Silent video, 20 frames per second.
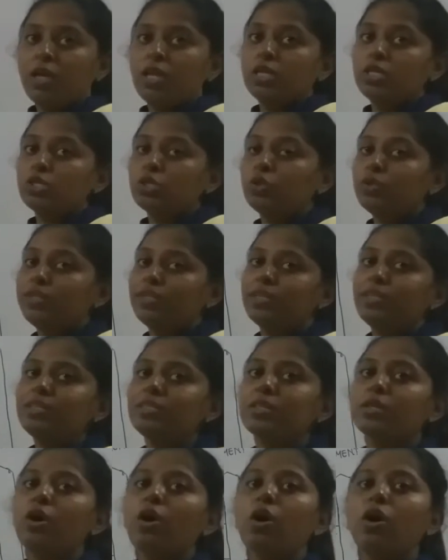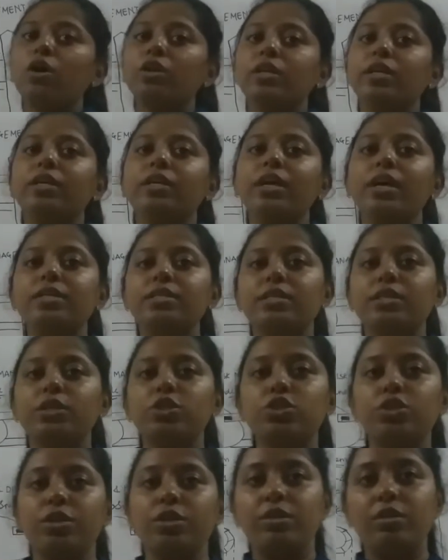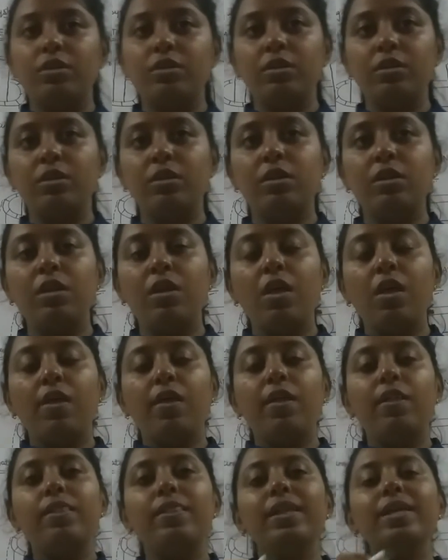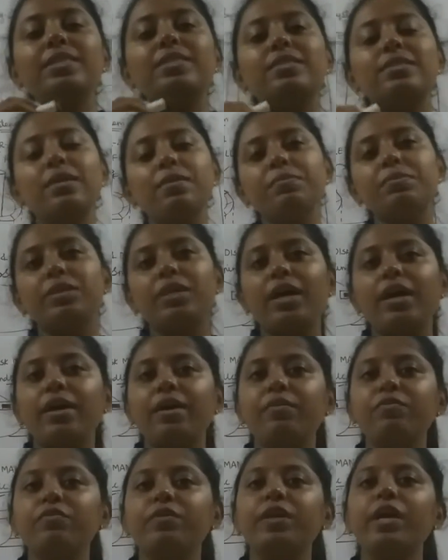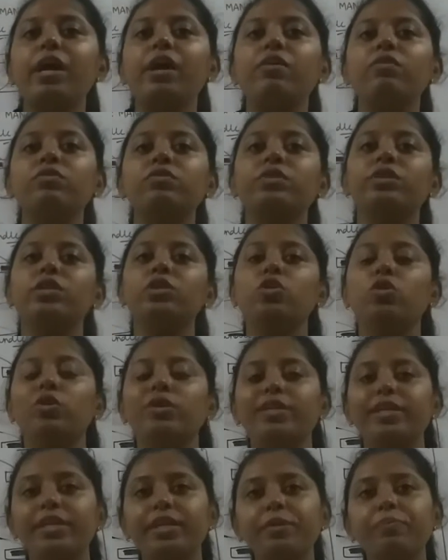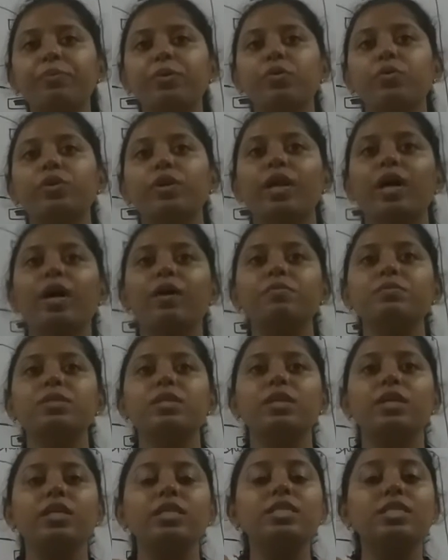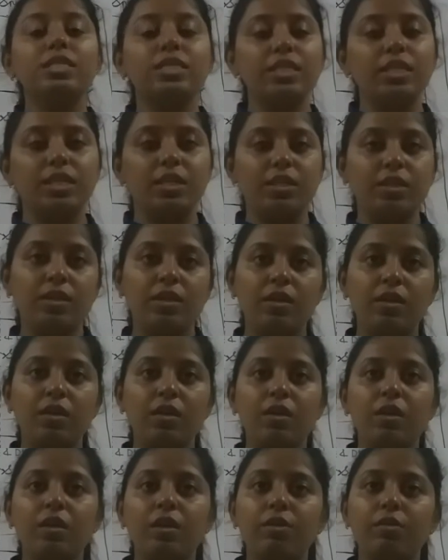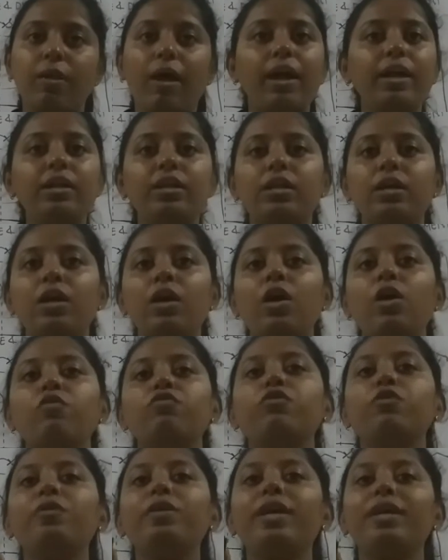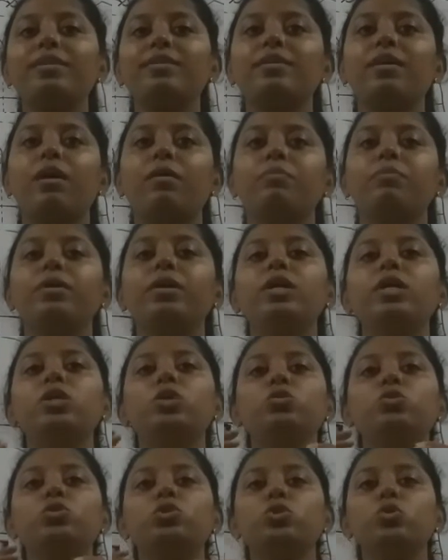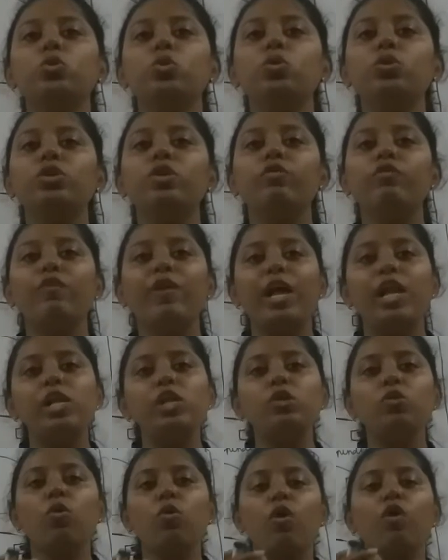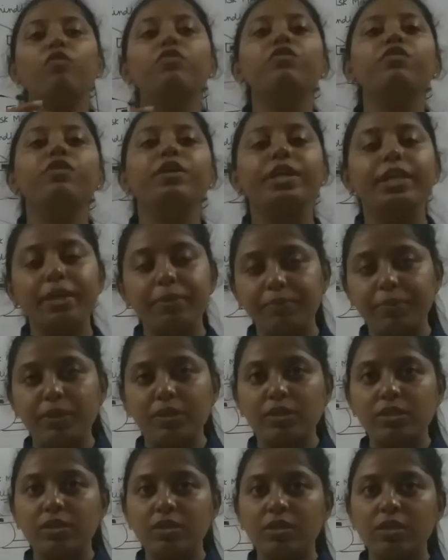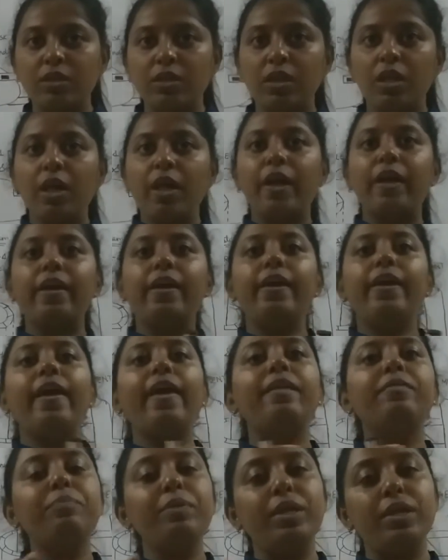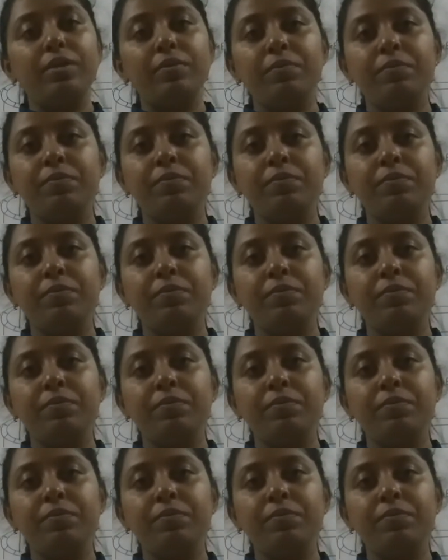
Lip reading: So disk organization. Let's sometime we have run already programs in C, right? For example, to store the value of variables A and B.